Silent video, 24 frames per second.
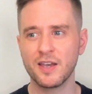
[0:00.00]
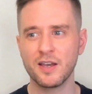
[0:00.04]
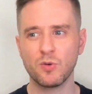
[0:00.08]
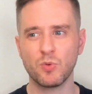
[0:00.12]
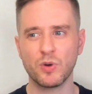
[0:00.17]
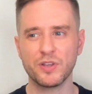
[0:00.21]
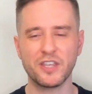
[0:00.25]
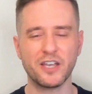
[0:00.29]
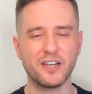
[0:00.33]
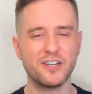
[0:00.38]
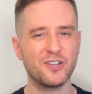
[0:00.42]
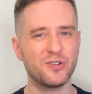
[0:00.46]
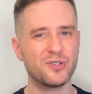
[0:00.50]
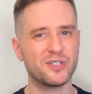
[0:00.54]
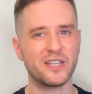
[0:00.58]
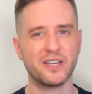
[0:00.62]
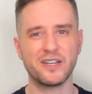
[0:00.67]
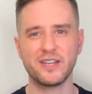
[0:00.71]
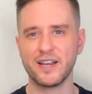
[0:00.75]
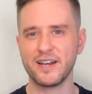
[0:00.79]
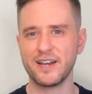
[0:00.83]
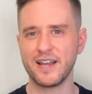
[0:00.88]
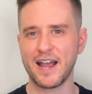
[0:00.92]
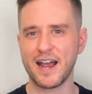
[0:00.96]
what they do is they
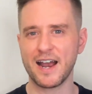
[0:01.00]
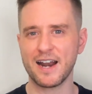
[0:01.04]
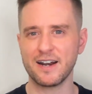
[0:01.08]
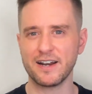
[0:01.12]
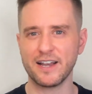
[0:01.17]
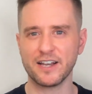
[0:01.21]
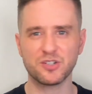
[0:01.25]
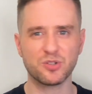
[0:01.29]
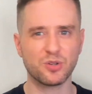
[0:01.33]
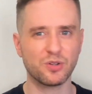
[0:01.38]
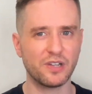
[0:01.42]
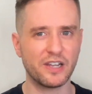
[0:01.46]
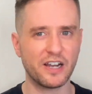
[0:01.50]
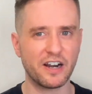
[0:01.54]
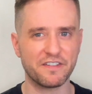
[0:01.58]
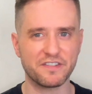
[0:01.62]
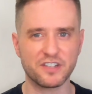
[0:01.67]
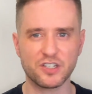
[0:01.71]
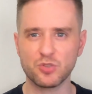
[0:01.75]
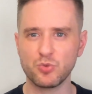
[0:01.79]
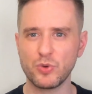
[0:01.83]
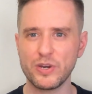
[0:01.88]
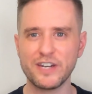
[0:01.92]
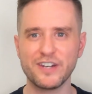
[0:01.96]
tend to add an extra layer of
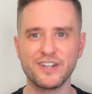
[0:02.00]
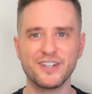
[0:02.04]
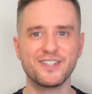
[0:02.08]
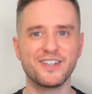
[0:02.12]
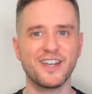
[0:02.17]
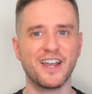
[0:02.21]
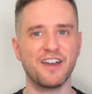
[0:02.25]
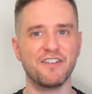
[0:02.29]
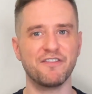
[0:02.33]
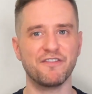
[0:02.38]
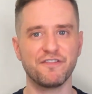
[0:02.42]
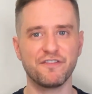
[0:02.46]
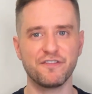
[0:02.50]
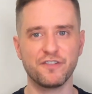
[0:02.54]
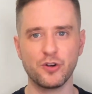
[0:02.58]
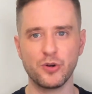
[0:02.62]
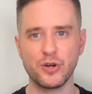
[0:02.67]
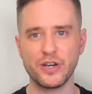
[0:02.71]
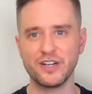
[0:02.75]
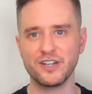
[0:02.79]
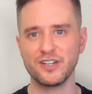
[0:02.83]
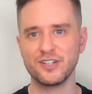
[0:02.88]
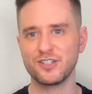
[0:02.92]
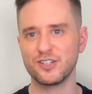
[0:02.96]
sweetness and
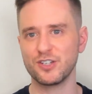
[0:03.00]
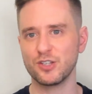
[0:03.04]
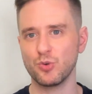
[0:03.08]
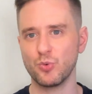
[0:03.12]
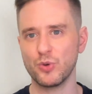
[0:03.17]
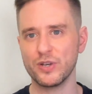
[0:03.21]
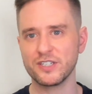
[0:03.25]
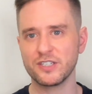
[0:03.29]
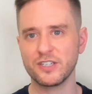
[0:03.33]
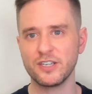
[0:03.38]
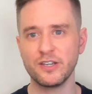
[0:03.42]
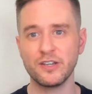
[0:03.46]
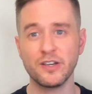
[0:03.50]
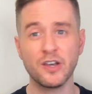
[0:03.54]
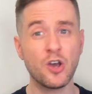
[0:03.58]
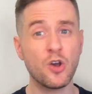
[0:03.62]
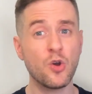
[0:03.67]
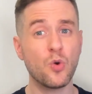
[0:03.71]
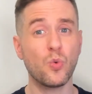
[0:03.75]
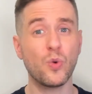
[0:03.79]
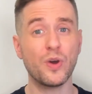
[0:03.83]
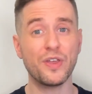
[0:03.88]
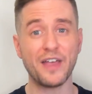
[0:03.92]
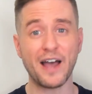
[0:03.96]
fruitiness to the whiskey
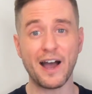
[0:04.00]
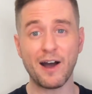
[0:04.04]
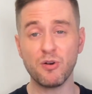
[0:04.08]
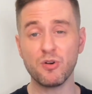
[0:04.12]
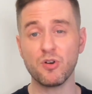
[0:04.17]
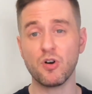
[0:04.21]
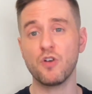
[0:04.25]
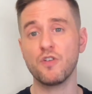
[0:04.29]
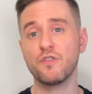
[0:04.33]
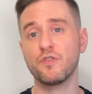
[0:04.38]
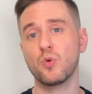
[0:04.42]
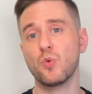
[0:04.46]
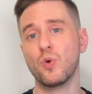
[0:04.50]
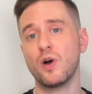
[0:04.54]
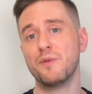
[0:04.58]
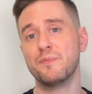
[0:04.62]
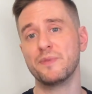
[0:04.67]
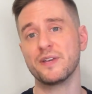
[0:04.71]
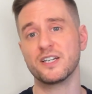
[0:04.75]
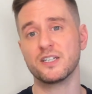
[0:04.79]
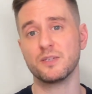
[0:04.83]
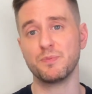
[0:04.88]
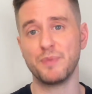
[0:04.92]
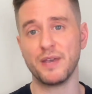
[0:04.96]
without
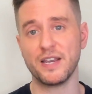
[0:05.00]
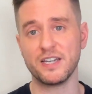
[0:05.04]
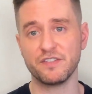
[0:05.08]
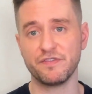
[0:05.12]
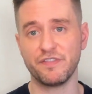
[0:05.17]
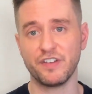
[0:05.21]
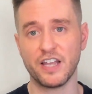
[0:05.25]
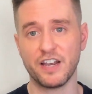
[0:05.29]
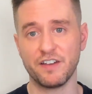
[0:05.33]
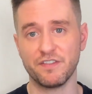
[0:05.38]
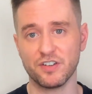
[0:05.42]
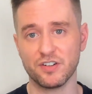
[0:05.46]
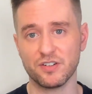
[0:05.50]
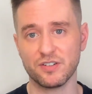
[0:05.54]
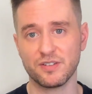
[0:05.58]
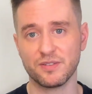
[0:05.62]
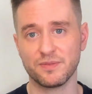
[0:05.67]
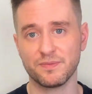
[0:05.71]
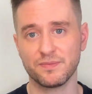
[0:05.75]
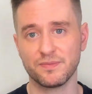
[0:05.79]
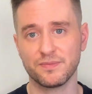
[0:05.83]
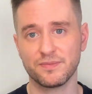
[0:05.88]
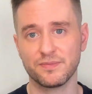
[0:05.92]
overwhelming its base flavors.